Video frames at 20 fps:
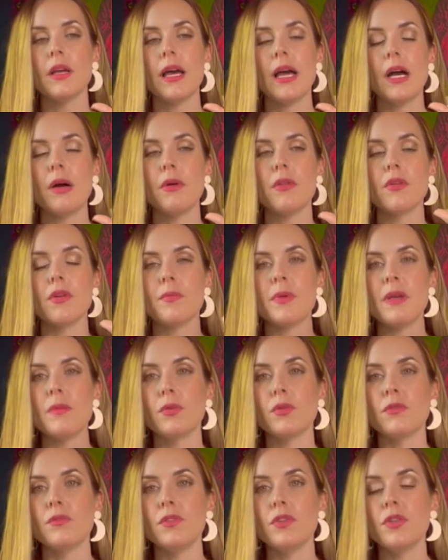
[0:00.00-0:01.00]
how other
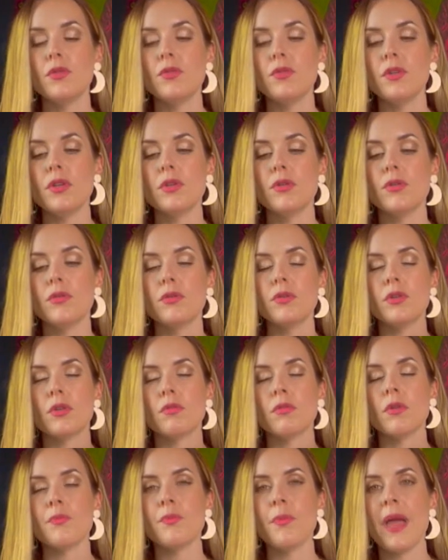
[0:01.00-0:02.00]
people view you, your
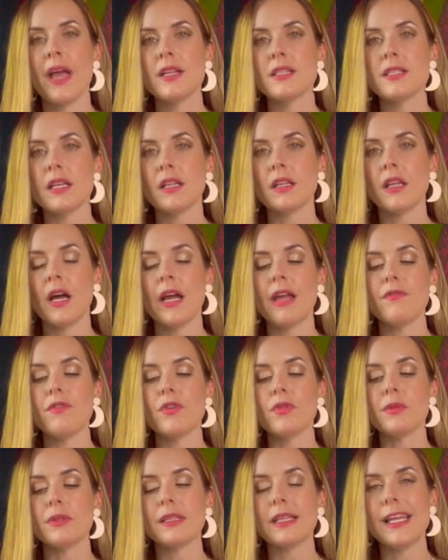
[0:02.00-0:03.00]
romantic life,
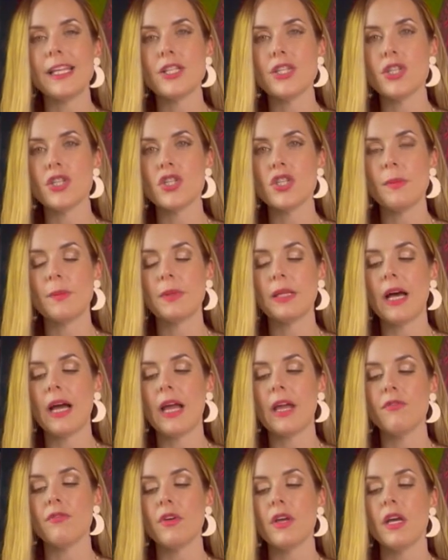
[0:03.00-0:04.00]
your relationship
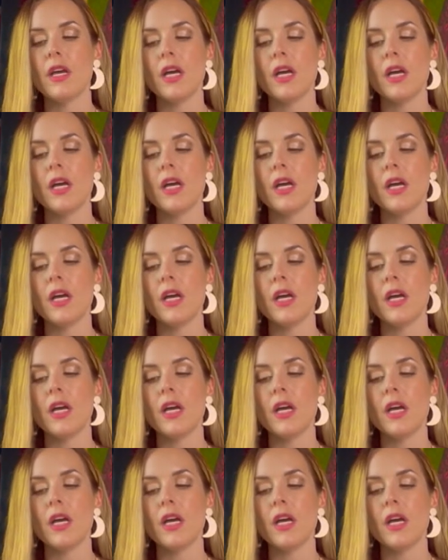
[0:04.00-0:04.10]
life,